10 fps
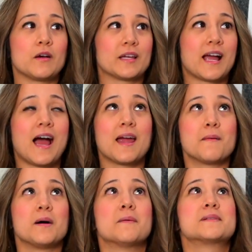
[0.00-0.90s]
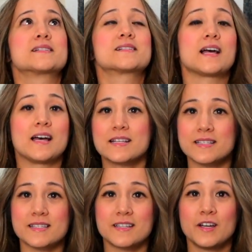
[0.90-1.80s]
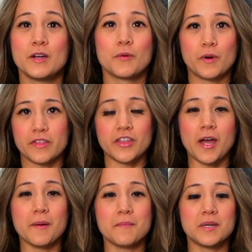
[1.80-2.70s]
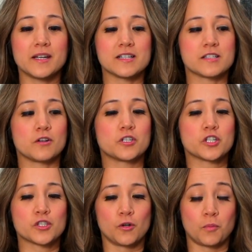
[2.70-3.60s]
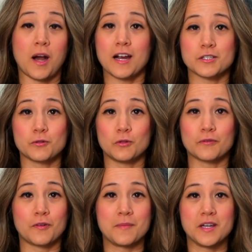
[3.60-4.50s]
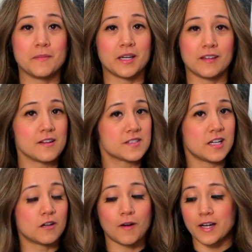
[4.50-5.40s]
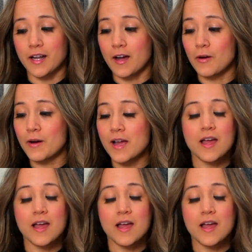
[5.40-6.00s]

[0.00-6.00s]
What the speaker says: Like, I am obsessed with them because they're just so practical for me and my lifestyle right now.